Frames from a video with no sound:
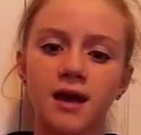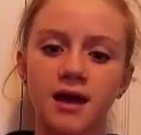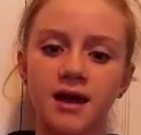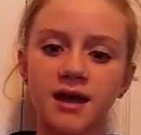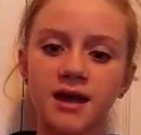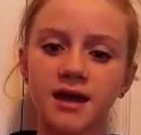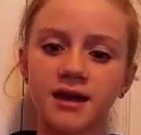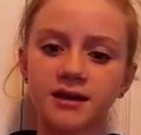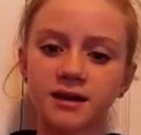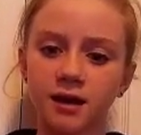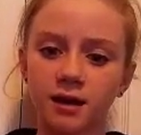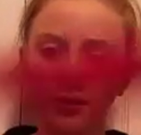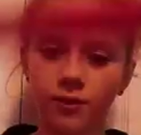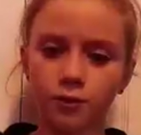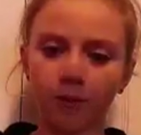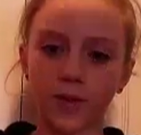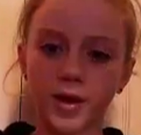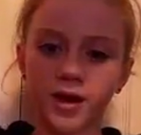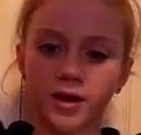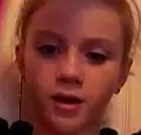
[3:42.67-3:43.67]
And
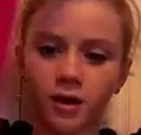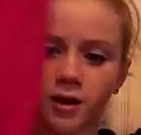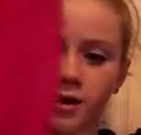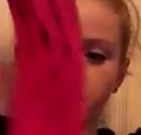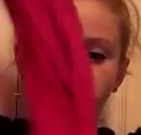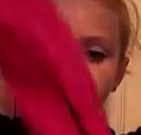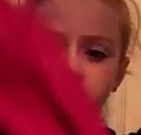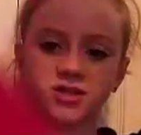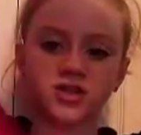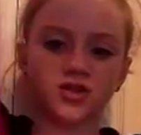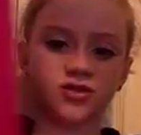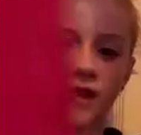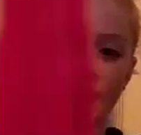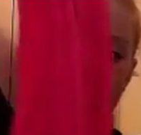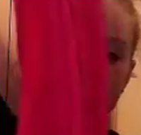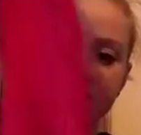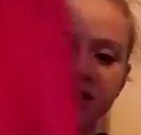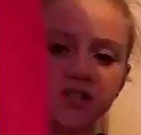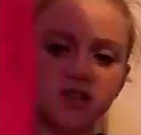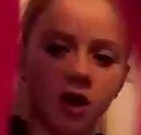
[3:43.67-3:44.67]
we are going to
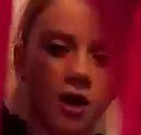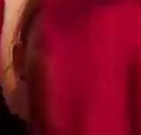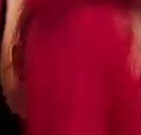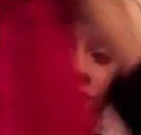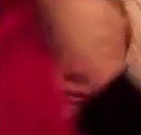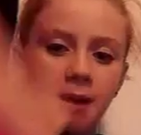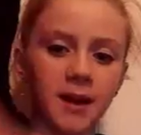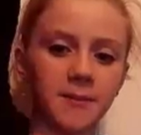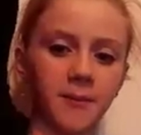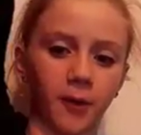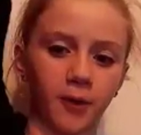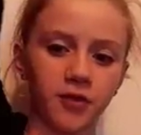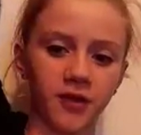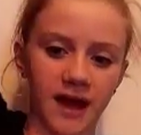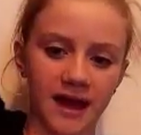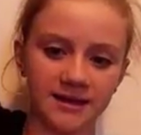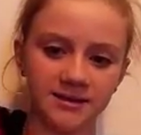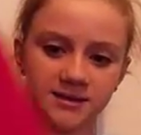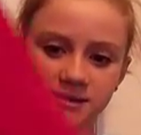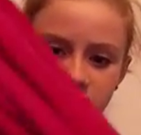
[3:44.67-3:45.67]
grab the scarf by both
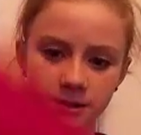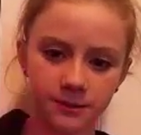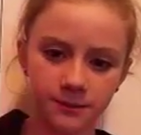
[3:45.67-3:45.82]
ends